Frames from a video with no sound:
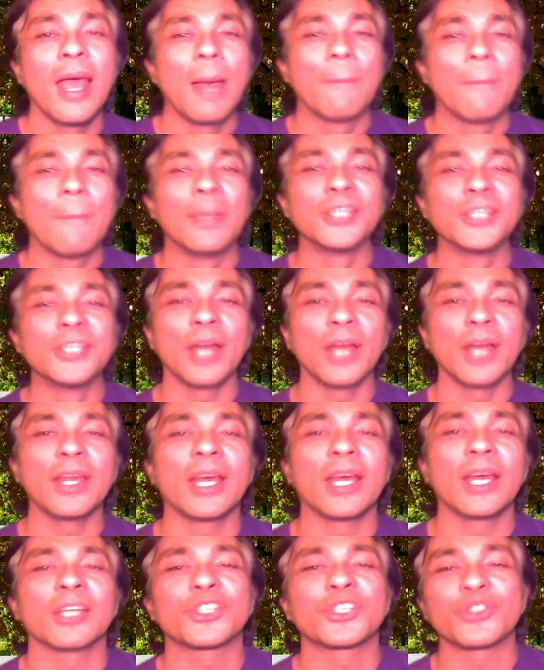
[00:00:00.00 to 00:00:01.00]

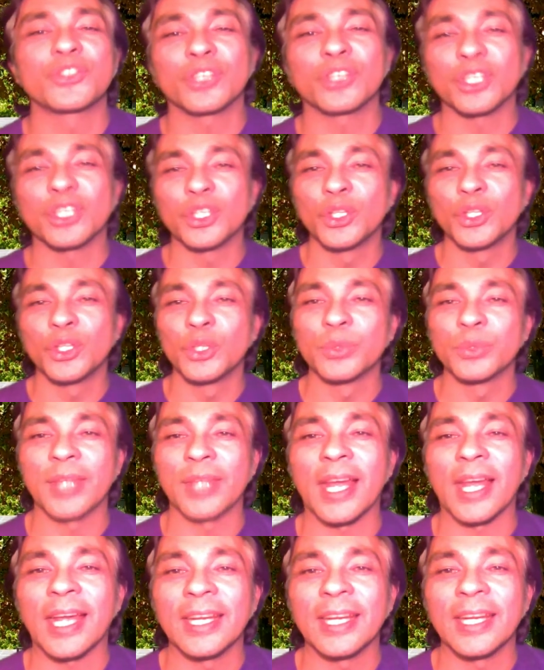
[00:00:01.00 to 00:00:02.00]
Madonna struck a chord
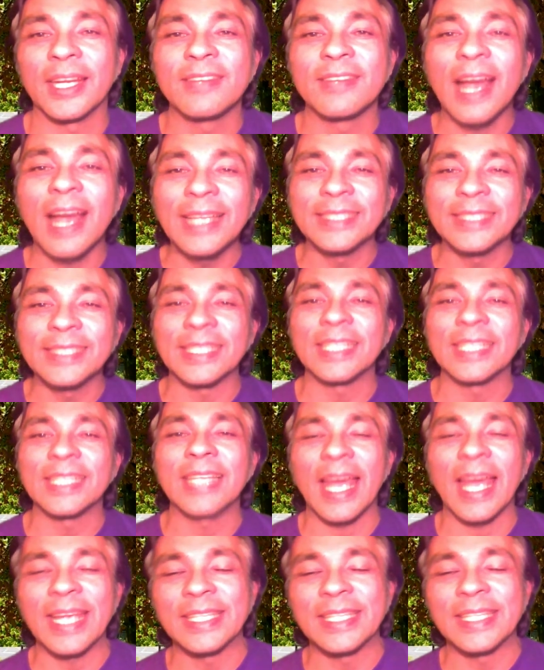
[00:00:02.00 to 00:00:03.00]
with that kind of
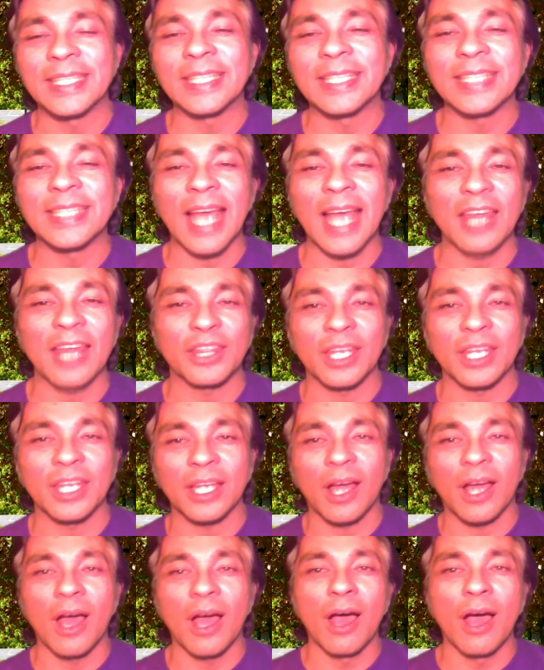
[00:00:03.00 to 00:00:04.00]
1980s
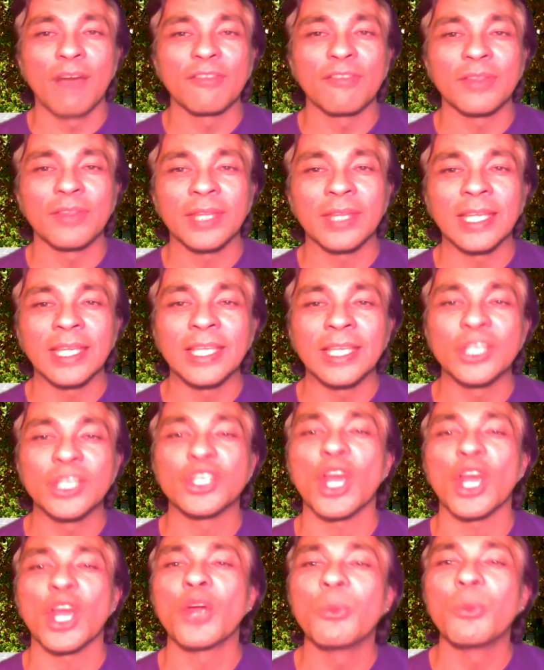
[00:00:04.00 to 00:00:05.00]
ethic of
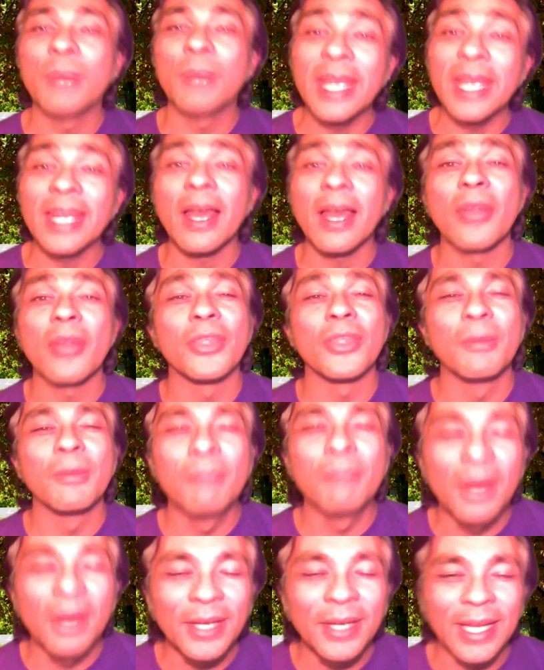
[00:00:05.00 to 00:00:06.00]
show me the
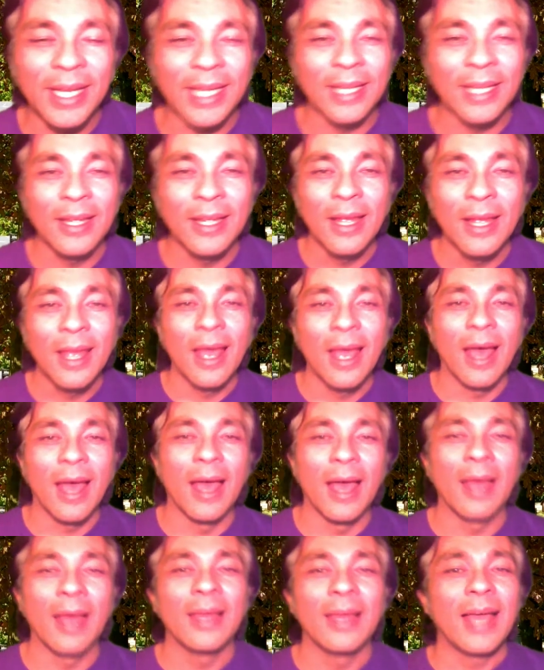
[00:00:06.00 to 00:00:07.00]
money.
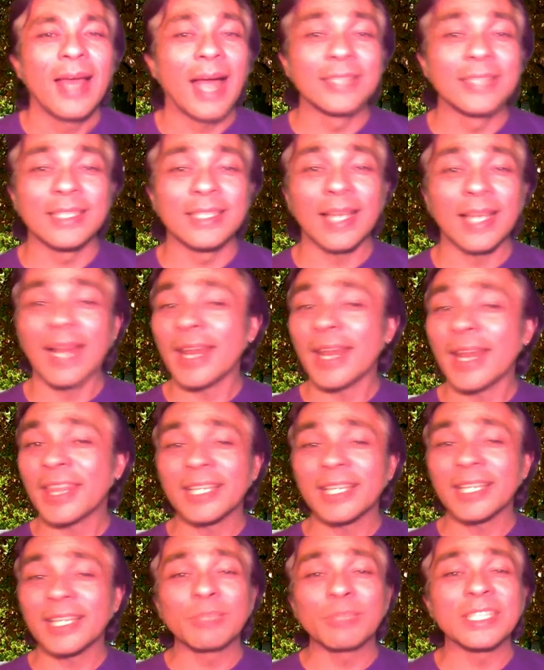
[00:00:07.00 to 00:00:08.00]
And I
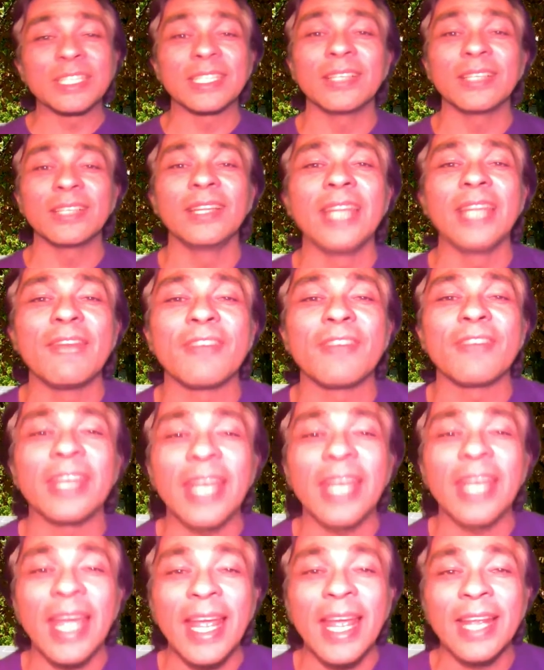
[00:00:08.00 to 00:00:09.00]
think we're still
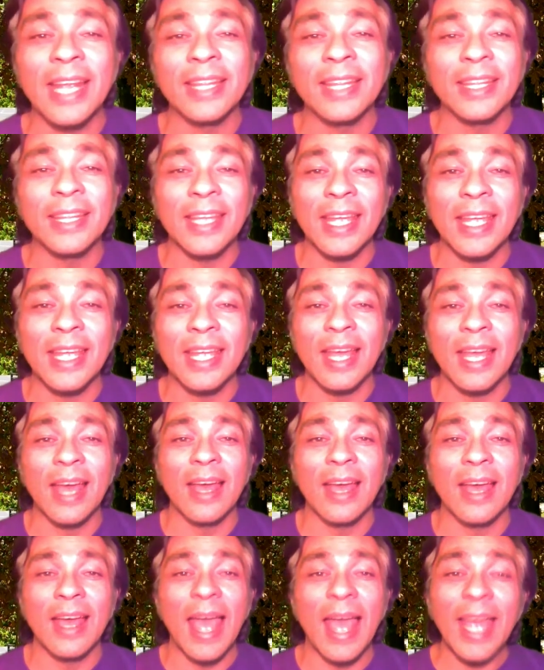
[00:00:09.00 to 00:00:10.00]
living in the
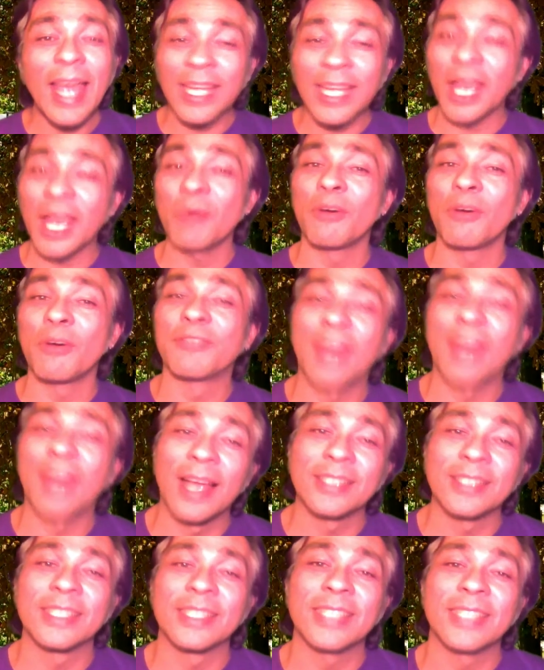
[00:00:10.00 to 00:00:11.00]
echo of
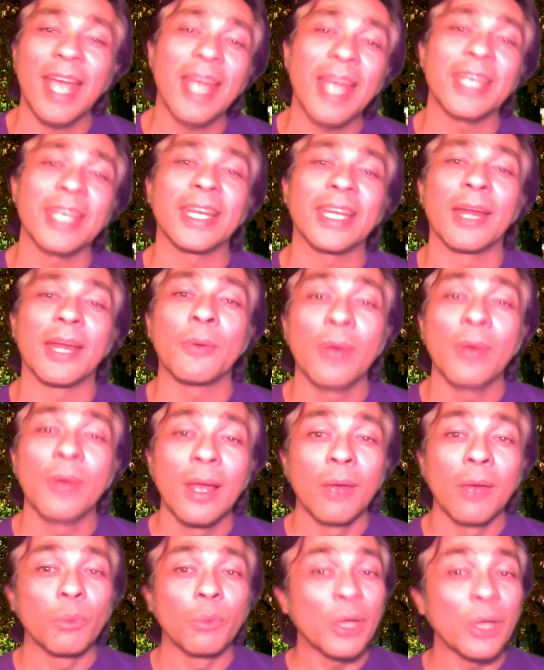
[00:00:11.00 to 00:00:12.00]
that today. You know,
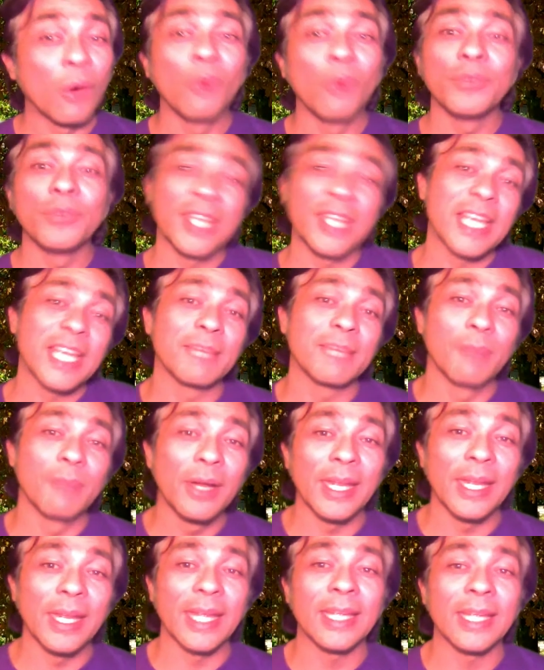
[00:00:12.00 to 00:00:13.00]
we all need
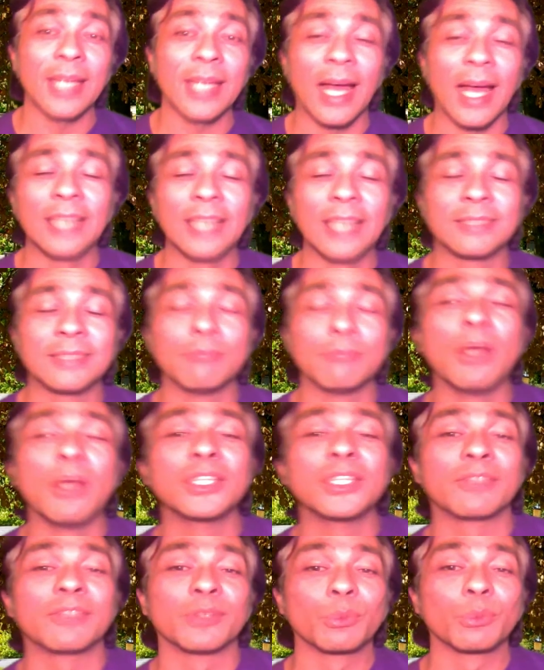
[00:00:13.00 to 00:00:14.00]
money and
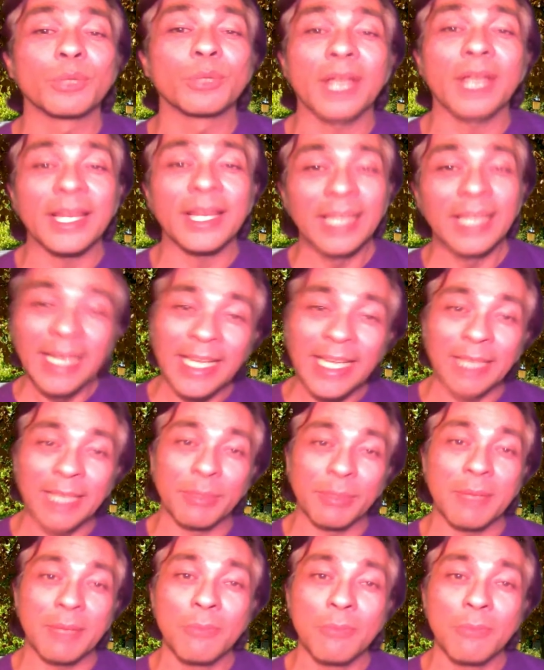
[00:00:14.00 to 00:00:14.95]
most of us would like a little bit